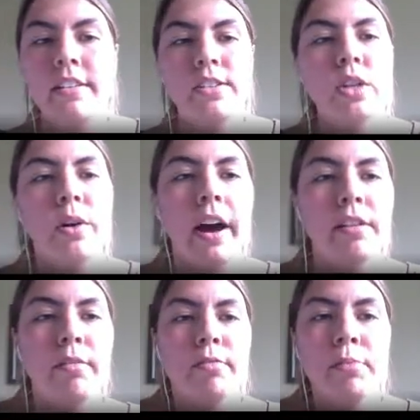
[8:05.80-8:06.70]
So
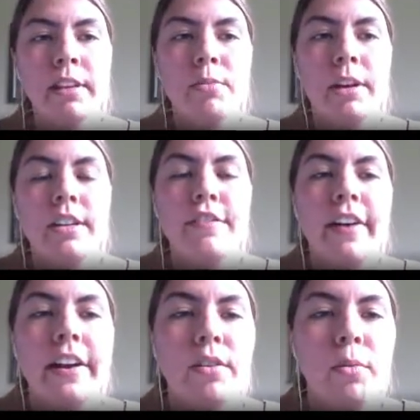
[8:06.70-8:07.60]
I really wanted to
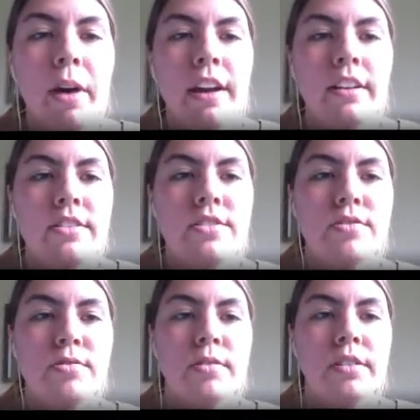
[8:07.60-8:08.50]
find a way
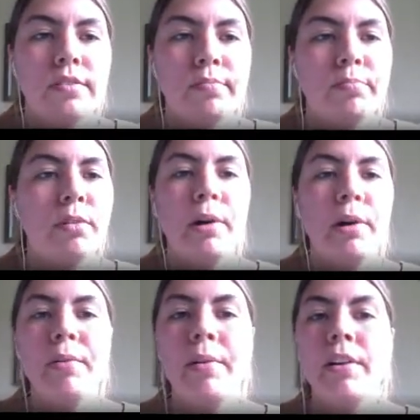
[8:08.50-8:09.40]
to
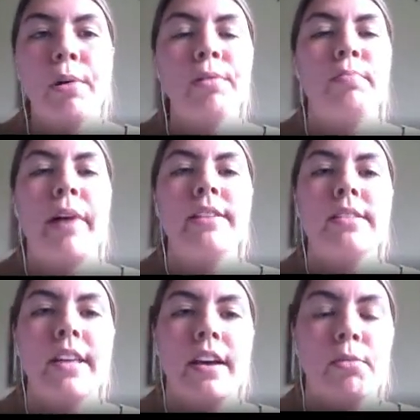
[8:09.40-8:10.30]
promote a growth
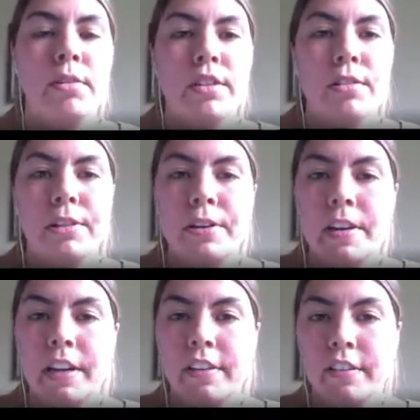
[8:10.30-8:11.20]
mindset with their
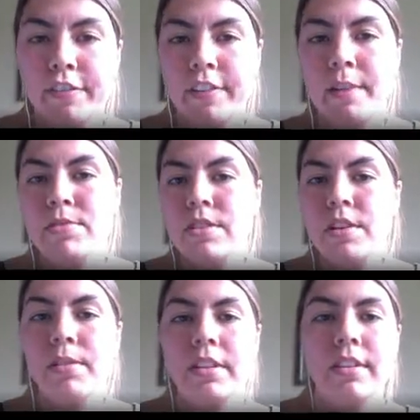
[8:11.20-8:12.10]
learning for them to
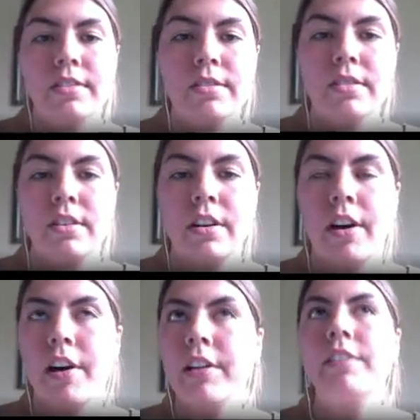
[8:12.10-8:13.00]
know that there's
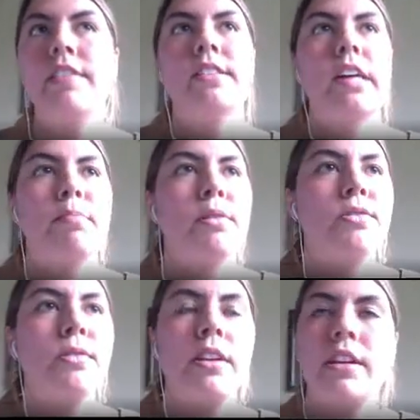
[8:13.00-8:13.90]
all of these
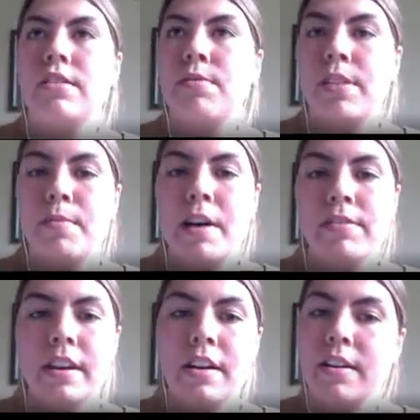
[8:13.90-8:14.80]
opportunities for them
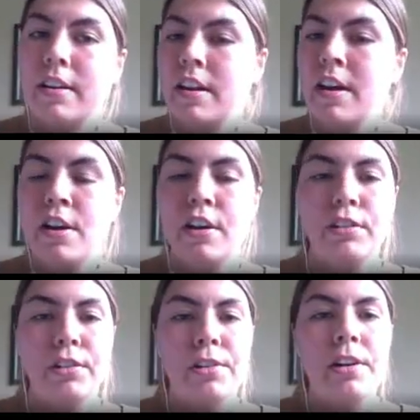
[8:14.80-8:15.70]
out there and
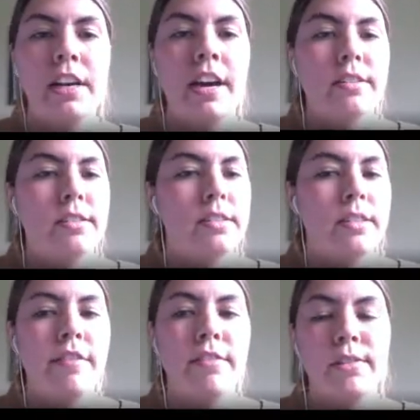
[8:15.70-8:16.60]
learning has
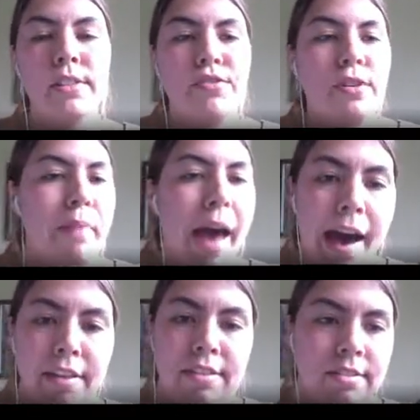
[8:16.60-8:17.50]
several different
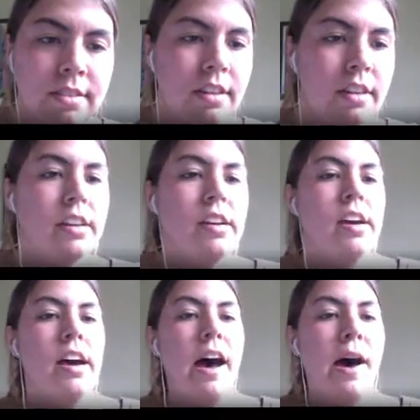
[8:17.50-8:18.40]
paths
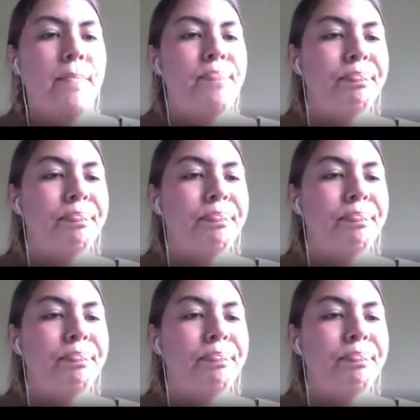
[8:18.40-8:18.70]
um,